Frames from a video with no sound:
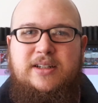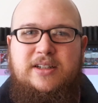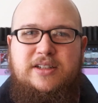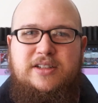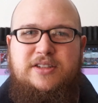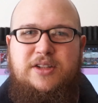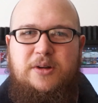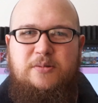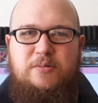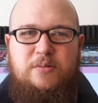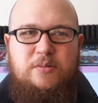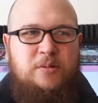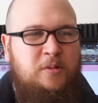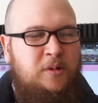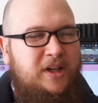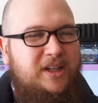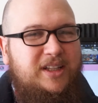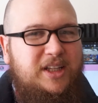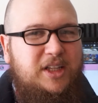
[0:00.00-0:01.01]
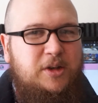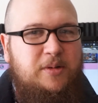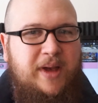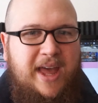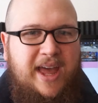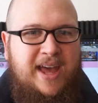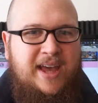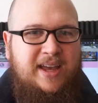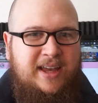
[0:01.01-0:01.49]
So really, you
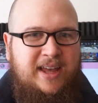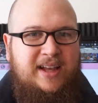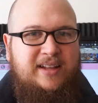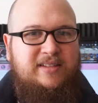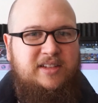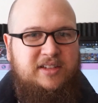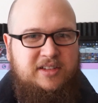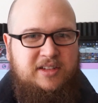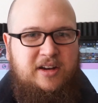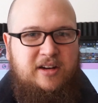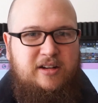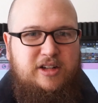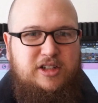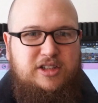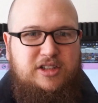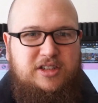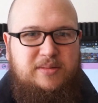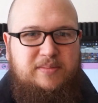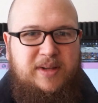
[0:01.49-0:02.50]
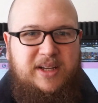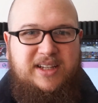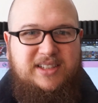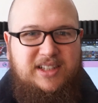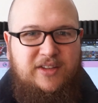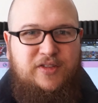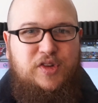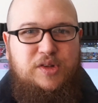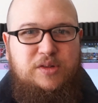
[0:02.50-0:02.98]
can't get discouraged,
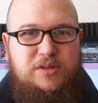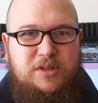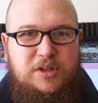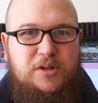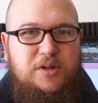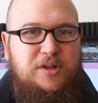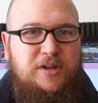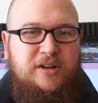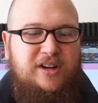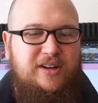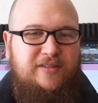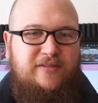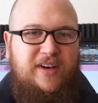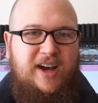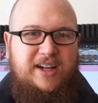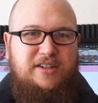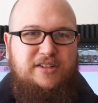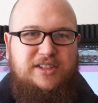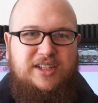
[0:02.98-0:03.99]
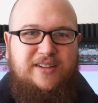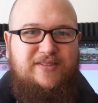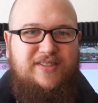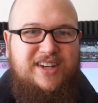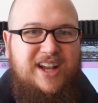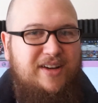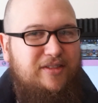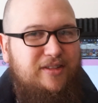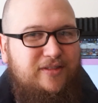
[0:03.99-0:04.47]
because if you do, you're going to find yourself
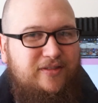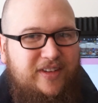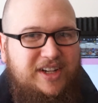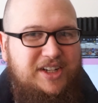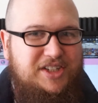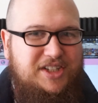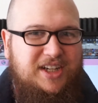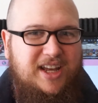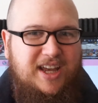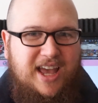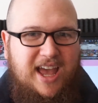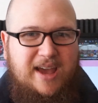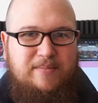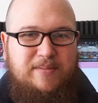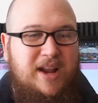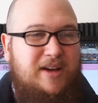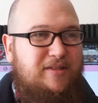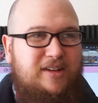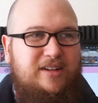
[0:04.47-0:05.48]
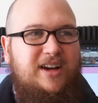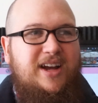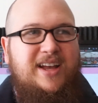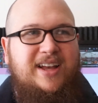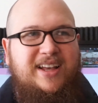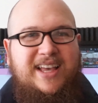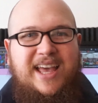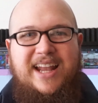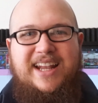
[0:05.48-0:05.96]
never finishing a game, never
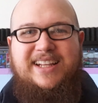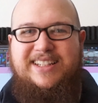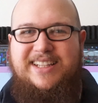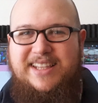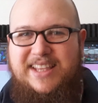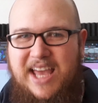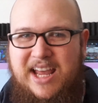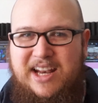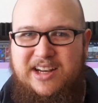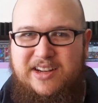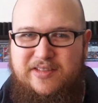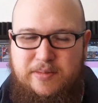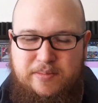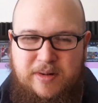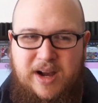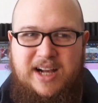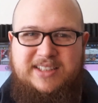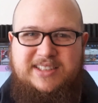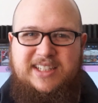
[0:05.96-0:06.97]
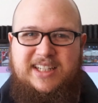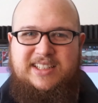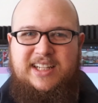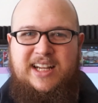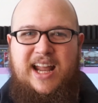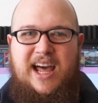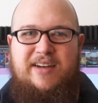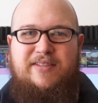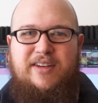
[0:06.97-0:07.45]
getting to the end of a project,
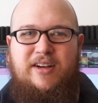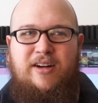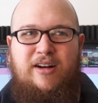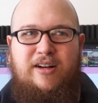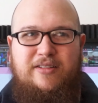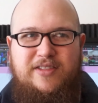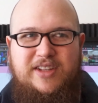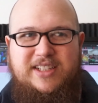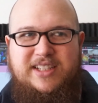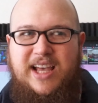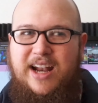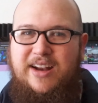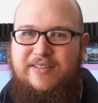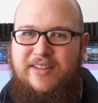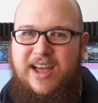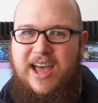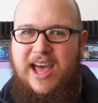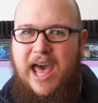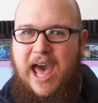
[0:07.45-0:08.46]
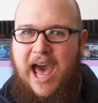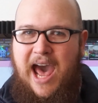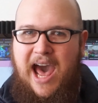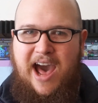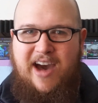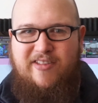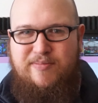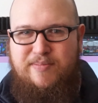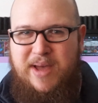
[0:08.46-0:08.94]
and having all of these kind of
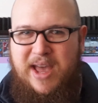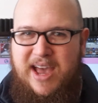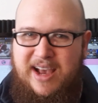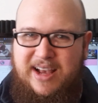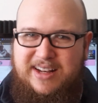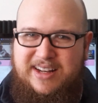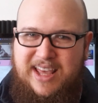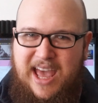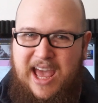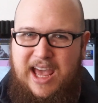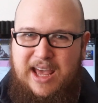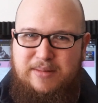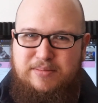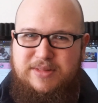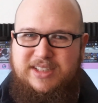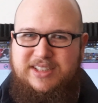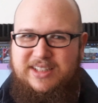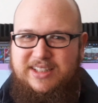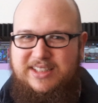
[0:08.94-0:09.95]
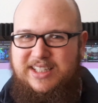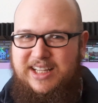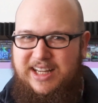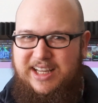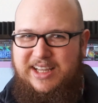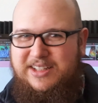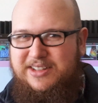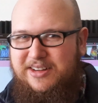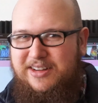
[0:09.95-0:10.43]
half-baked games
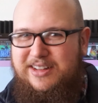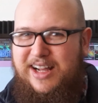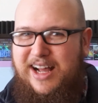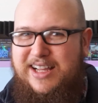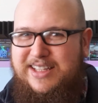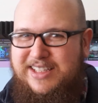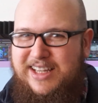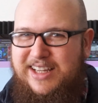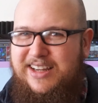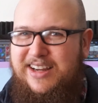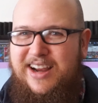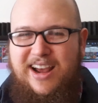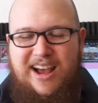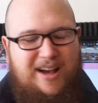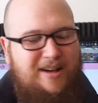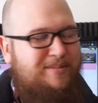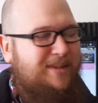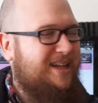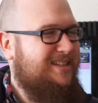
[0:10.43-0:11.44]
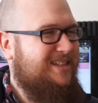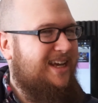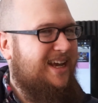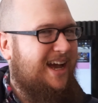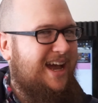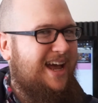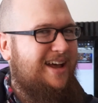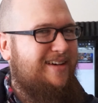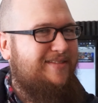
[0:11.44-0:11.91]
sitting in your closet. I'm not saying
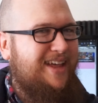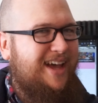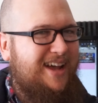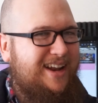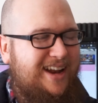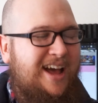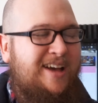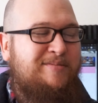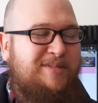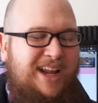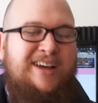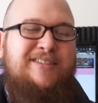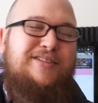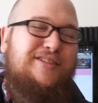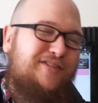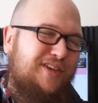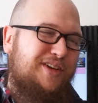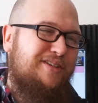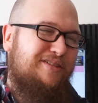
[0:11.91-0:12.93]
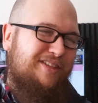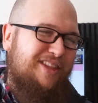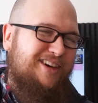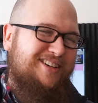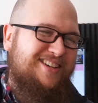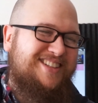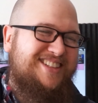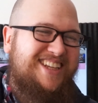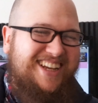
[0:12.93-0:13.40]
I have that. I mean, I have a few of
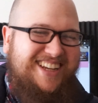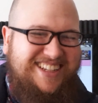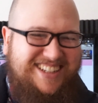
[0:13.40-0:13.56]
those.